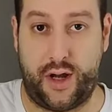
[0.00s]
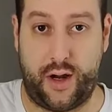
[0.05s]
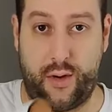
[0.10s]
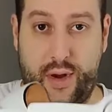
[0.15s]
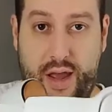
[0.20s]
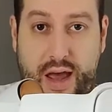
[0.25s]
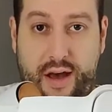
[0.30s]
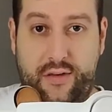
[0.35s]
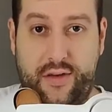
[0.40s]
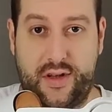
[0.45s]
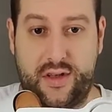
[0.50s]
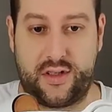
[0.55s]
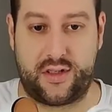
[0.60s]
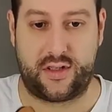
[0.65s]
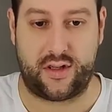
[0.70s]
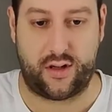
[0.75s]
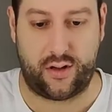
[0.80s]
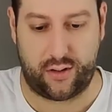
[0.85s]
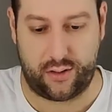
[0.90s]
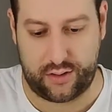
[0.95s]
we have it
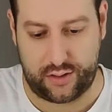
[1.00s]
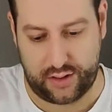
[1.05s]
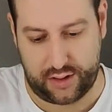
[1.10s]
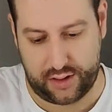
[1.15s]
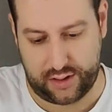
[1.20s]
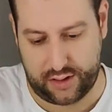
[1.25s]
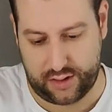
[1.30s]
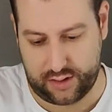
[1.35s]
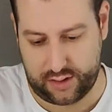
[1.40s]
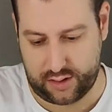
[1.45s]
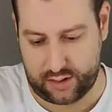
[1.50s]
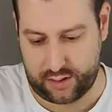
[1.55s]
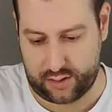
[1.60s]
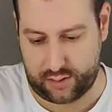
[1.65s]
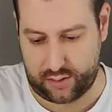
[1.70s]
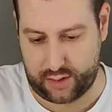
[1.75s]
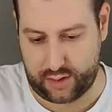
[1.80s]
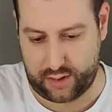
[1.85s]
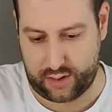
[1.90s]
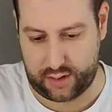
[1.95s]
installed, and
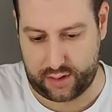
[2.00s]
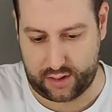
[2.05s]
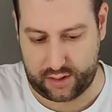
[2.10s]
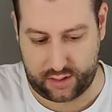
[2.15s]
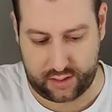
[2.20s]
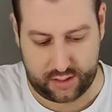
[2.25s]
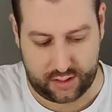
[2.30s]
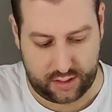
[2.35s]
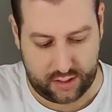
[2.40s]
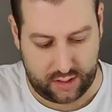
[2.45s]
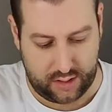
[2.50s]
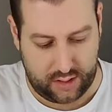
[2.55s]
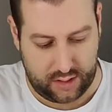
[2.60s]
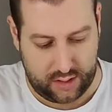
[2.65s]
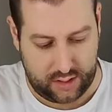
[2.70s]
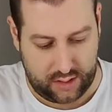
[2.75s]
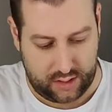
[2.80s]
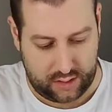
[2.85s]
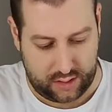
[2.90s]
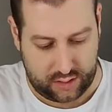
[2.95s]
we're gonna
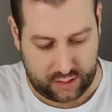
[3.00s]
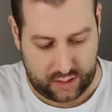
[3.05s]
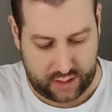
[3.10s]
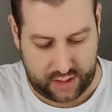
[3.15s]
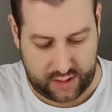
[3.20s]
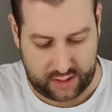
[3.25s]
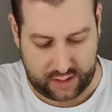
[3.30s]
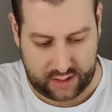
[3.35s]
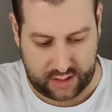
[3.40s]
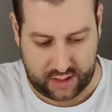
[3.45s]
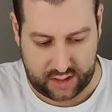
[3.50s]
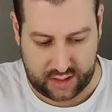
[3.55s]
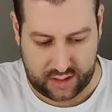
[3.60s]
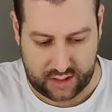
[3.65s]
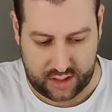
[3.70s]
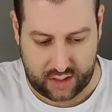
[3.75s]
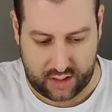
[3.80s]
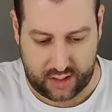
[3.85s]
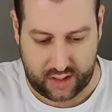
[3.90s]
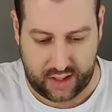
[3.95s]
try and test this
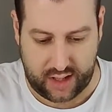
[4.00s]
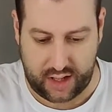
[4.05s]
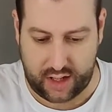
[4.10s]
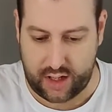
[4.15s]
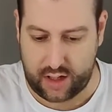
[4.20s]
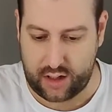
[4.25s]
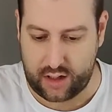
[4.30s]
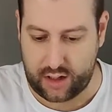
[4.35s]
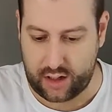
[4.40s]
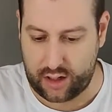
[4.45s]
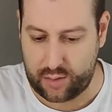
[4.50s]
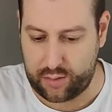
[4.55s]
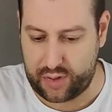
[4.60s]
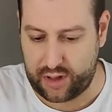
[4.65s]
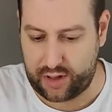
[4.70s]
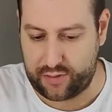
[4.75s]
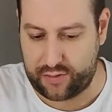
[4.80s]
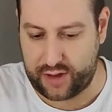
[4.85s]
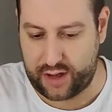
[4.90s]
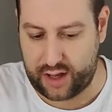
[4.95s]
out again. Not a big
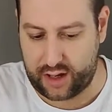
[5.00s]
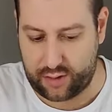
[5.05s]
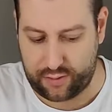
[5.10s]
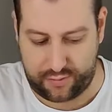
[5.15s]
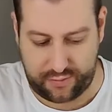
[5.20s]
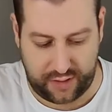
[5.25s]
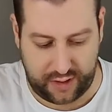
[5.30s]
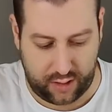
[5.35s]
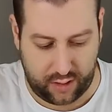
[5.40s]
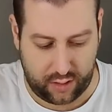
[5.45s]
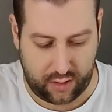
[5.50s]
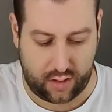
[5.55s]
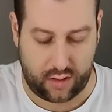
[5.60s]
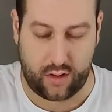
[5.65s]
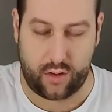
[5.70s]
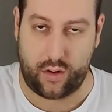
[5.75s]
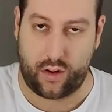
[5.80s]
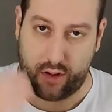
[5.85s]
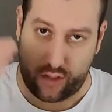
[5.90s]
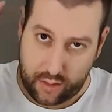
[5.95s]
fan
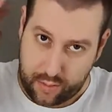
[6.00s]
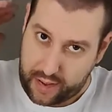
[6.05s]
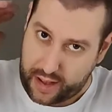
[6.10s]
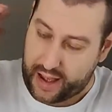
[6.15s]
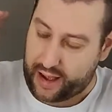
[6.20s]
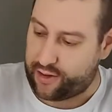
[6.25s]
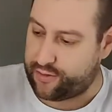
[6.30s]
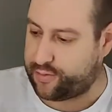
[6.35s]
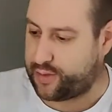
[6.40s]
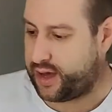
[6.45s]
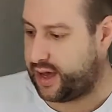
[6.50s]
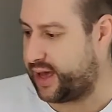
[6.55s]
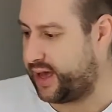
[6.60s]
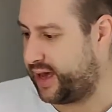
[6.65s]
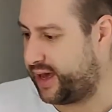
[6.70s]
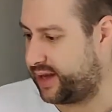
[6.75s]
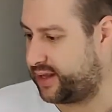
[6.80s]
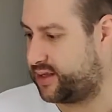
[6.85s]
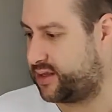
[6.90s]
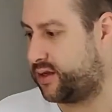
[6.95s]
Velcro on the back of my
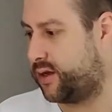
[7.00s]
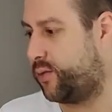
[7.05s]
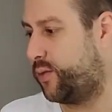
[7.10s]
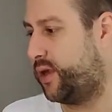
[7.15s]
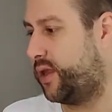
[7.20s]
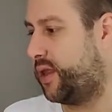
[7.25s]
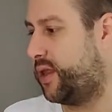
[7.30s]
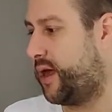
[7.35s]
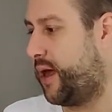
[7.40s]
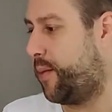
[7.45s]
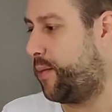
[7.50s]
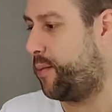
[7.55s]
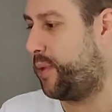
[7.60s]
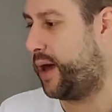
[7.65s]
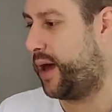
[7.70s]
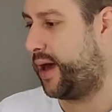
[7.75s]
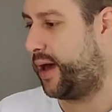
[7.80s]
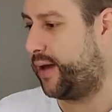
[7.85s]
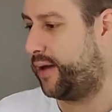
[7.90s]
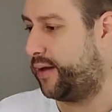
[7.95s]
head. It's not really that
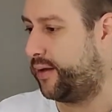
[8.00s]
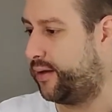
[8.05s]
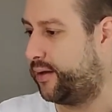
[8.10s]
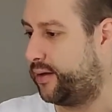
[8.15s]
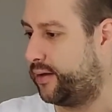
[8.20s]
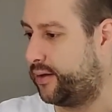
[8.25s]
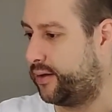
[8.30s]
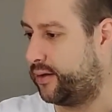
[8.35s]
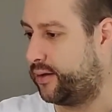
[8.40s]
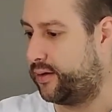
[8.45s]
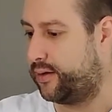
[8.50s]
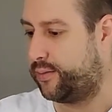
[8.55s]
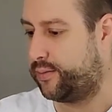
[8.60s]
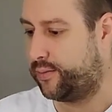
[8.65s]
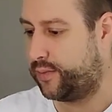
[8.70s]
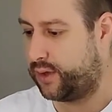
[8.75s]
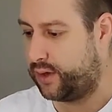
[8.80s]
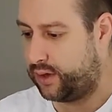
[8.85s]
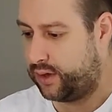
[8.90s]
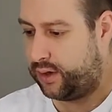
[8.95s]
bad.
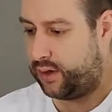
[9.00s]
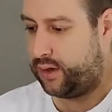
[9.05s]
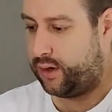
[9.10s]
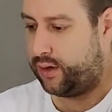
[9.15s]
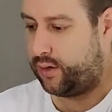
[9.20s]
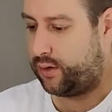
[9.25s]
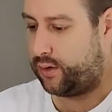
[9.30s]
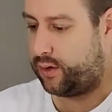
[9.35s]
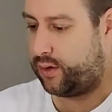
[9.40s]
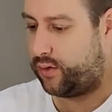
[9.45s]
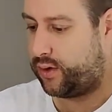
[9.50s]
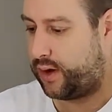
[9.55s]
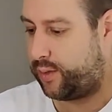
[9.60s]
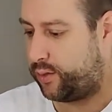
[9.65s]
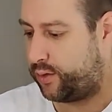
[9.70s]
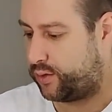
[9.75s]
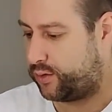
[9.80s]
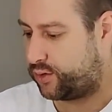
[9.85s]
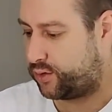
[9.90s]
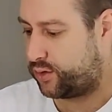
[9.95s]
I'm gonna grab the
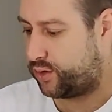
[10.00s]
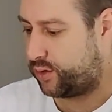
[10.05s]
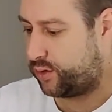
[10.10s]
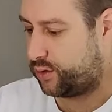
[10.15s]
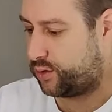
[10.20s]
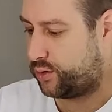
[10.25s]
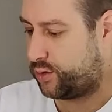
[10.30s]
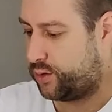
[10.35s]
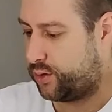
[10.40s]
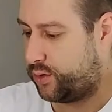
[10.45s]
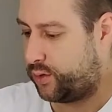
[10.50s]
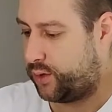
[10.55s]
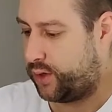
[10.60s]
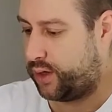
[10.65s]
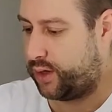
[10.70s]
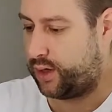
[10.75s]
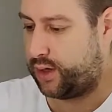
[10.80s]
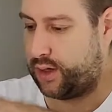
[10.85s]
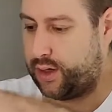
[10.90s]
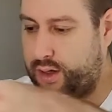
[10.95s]
controllers real
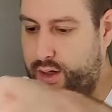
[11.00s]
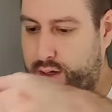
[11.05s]
quick,